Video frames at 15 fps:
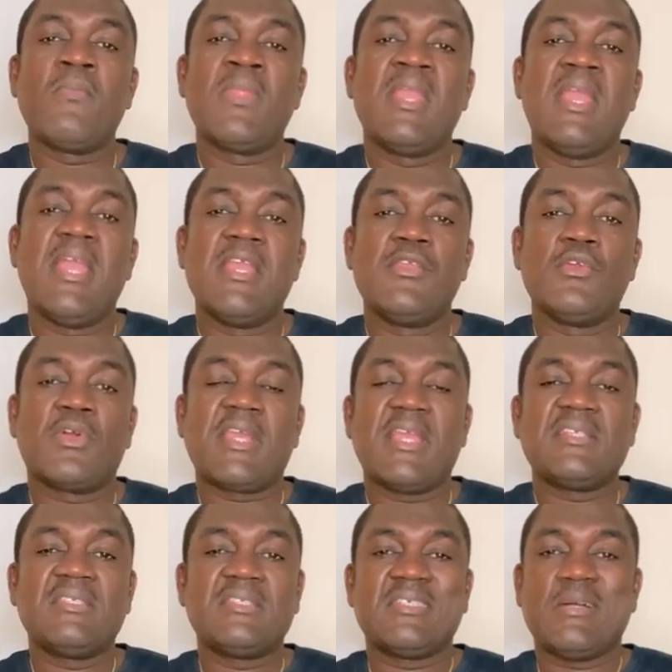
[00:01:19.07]
and your
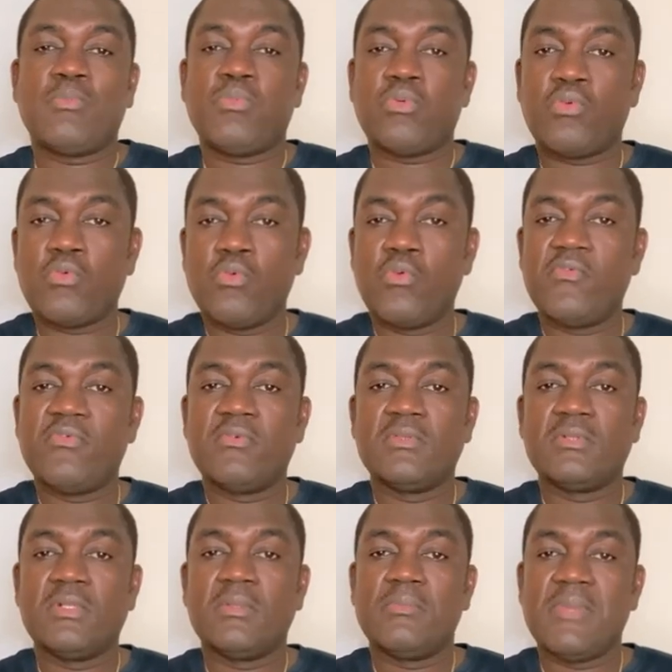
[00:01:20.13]
case is approved
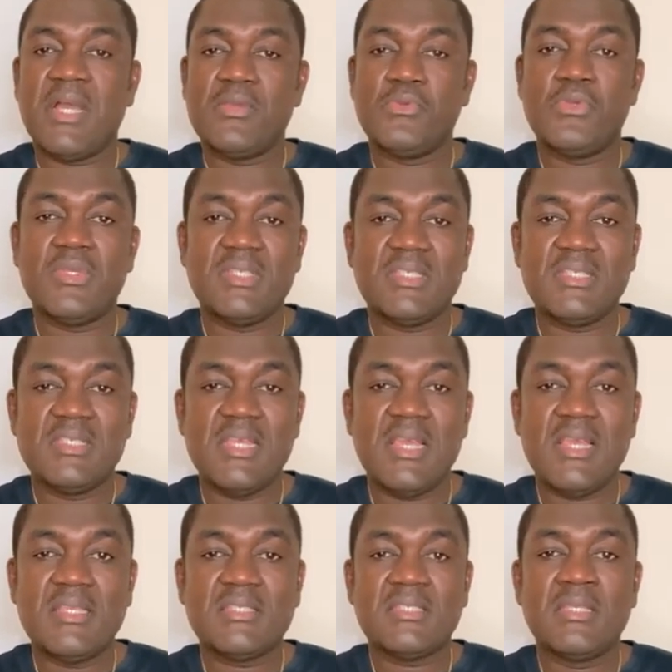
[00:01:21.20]
by
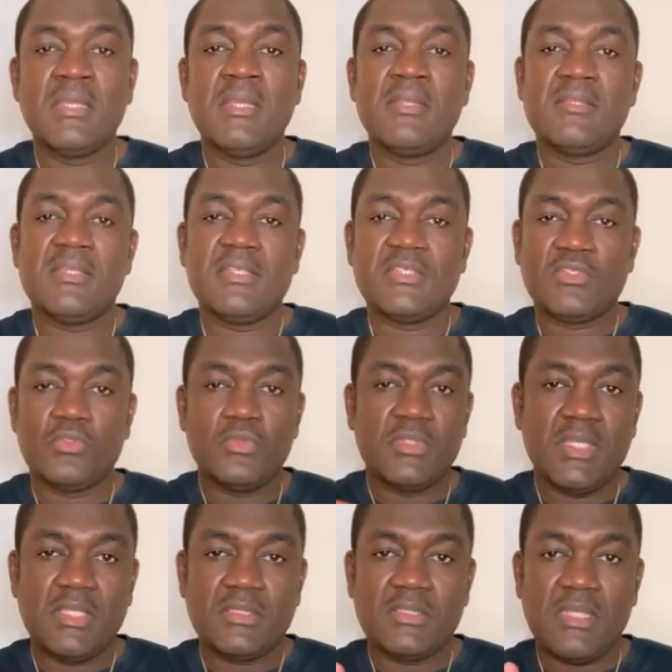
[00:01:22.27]
USCIS, there is two
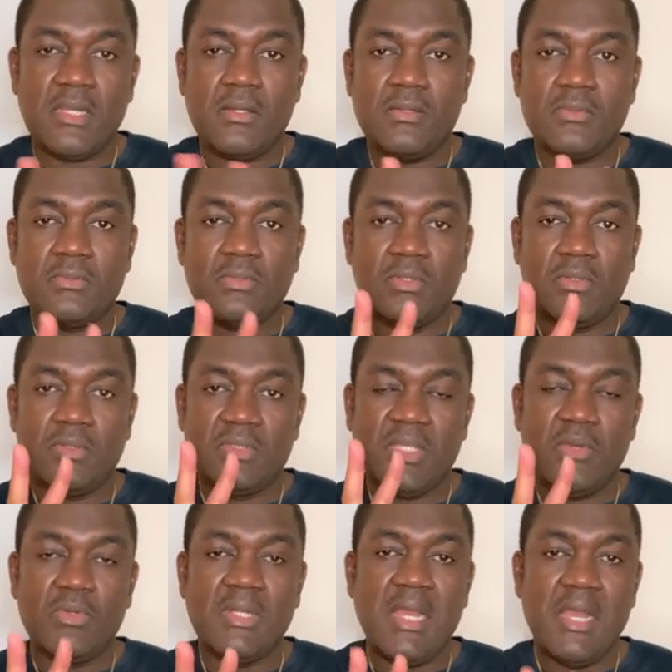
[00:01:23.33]
things that
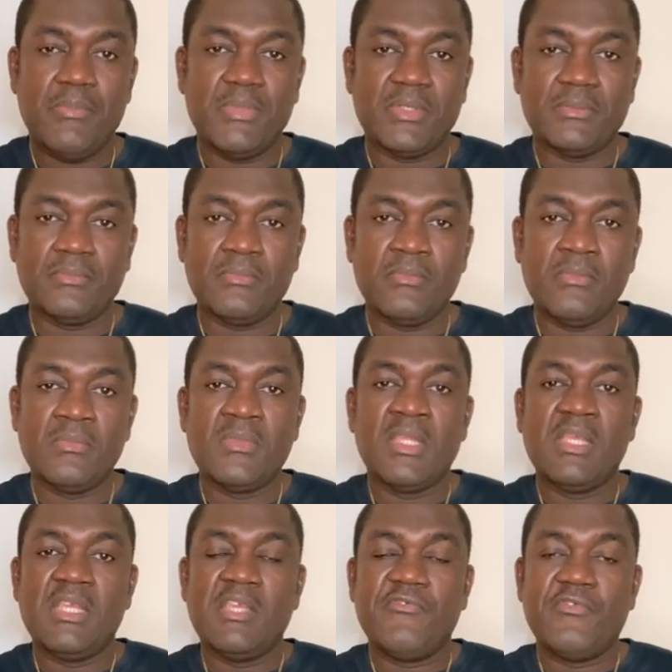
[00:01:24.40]
will happen.
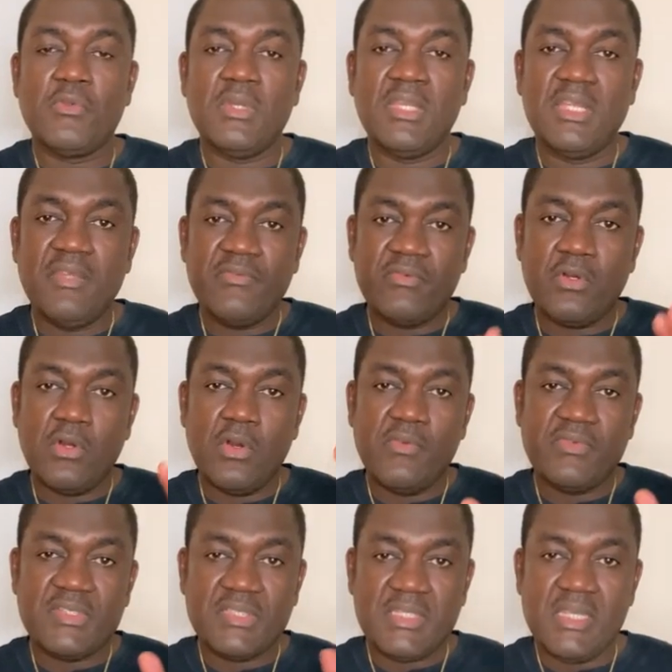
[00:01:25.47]
If you live
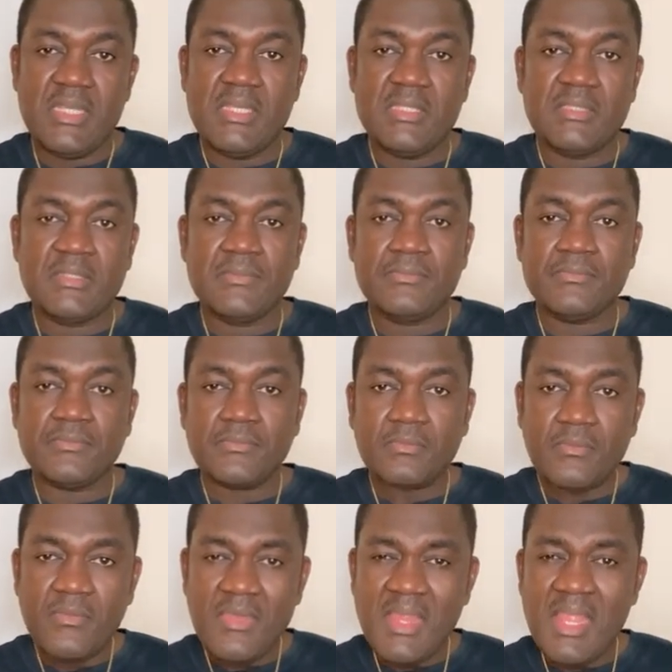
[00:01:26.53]
overseas,
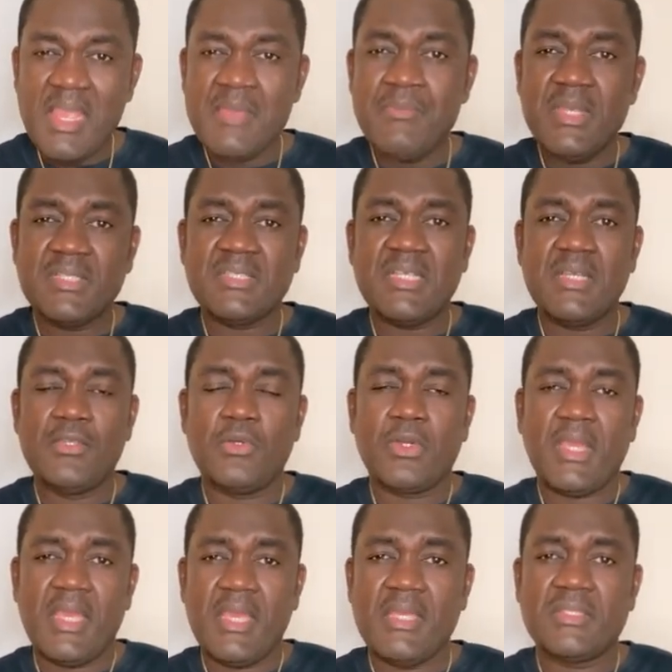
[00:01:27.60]
it means that your
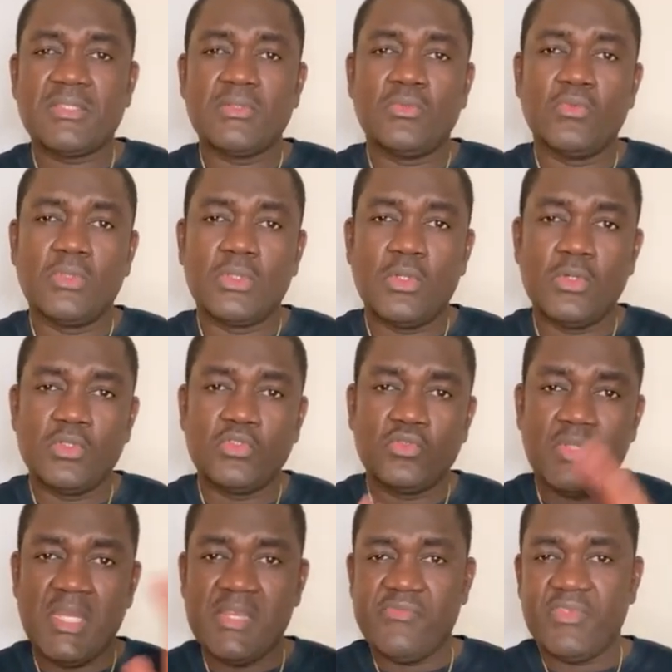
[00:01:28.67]
case will go to
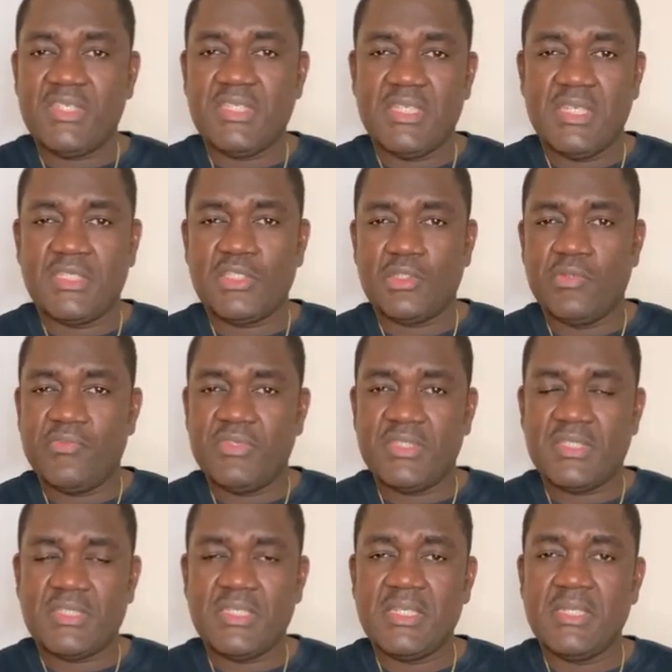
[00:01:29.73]
NVC National
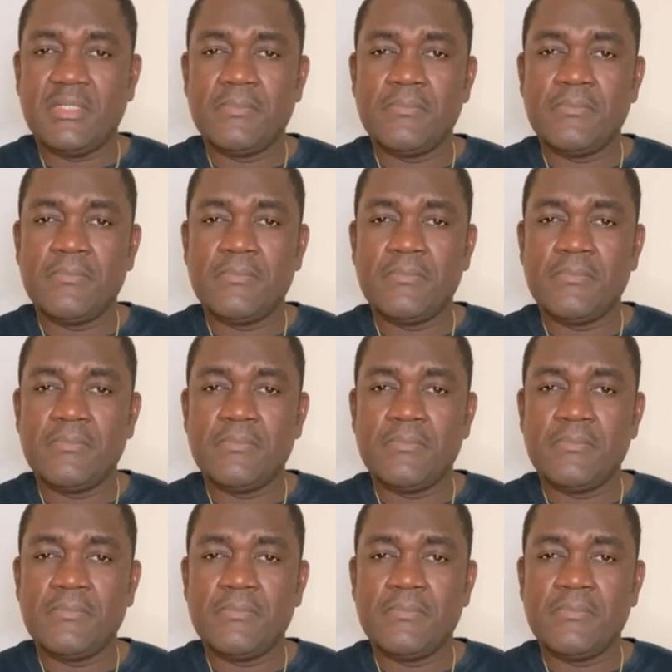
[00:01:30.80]
Visa Center.